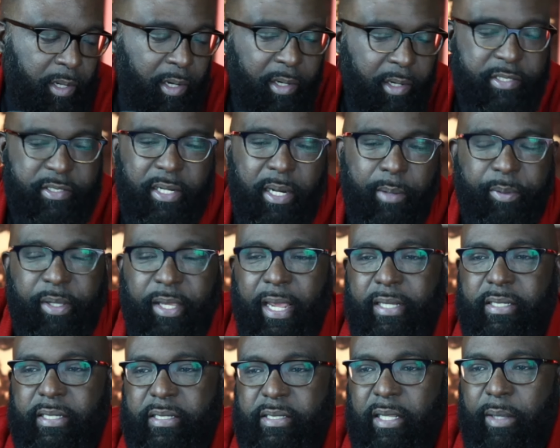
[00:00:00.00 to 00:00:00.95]
Listen, I'm
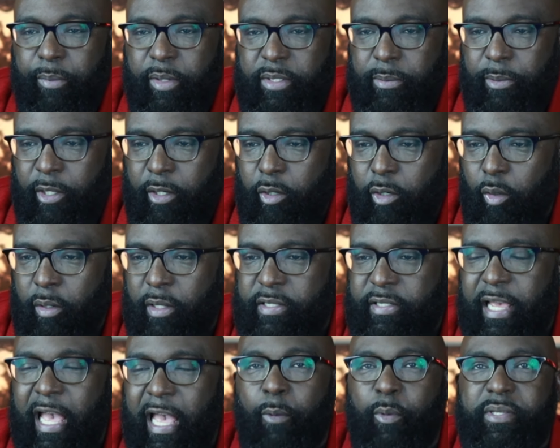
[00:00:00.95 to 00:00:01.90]
Kantis Simmons. I'm the
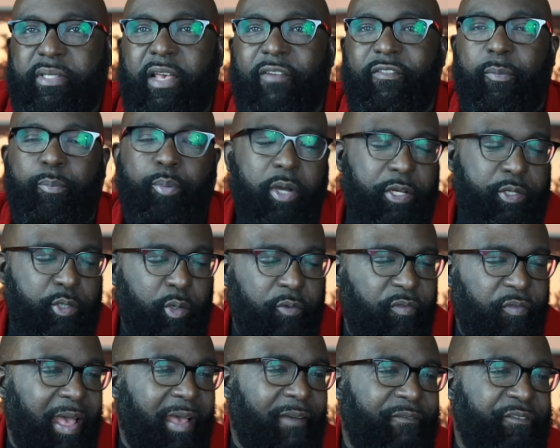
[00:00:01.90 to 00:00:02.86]
coolest guy with
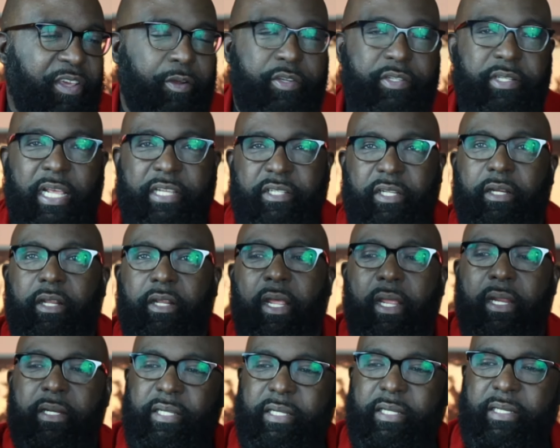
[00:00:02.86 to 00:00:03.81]
7.25 fingers. Listen,
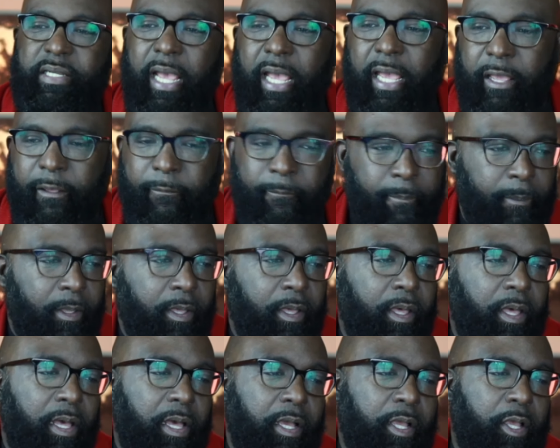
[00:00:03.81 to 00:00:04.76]
today,
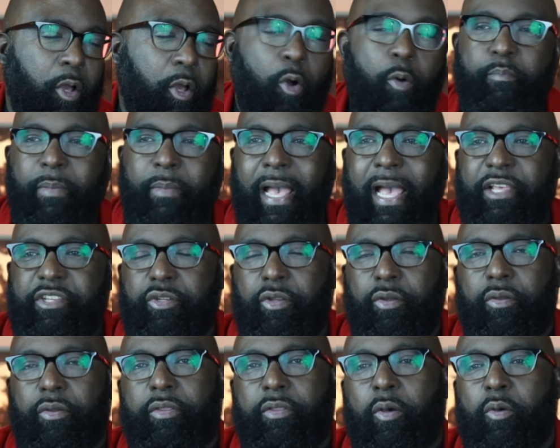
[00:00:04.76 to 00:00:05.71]
go
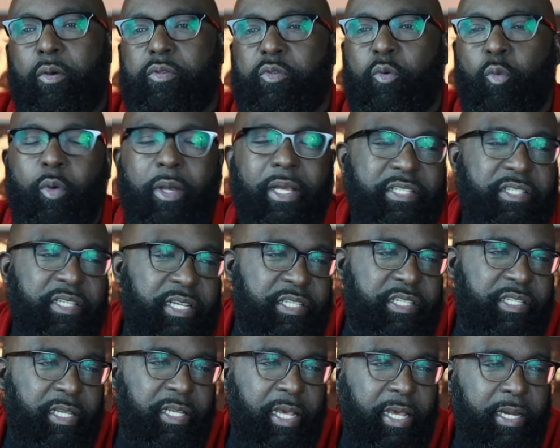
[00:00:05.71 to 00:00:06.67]
master those
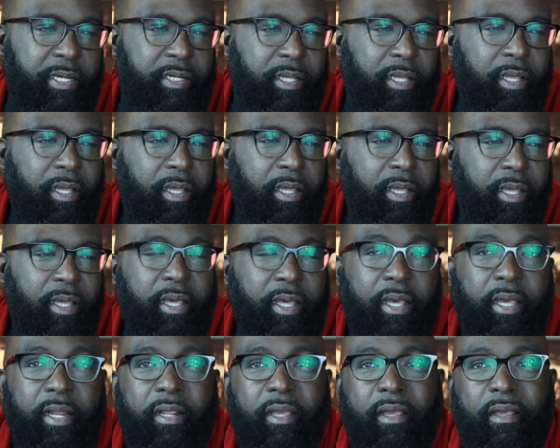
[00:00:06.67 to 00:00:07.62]
168.
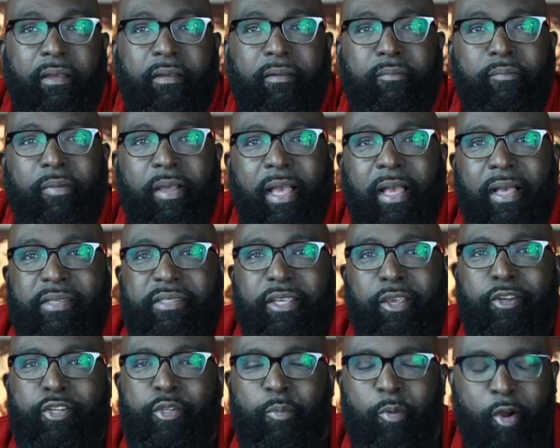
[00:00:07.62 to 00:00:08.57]
And I'll see
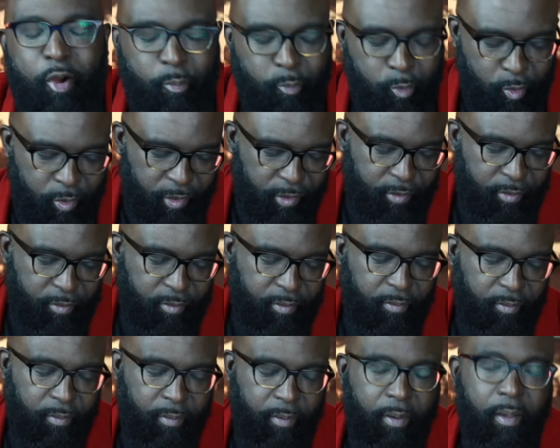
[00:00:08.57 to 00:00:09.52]
you tomorrow morning.
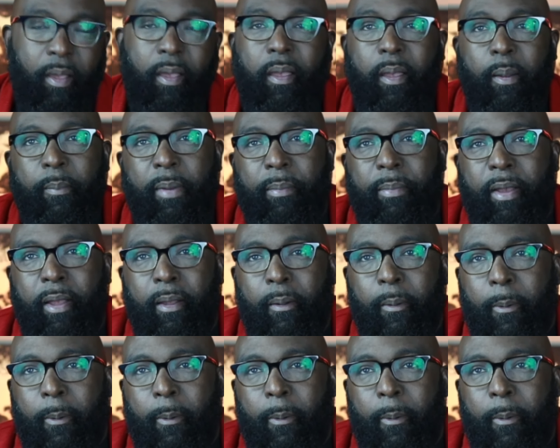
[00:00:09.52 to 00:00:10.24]
Bye-bye.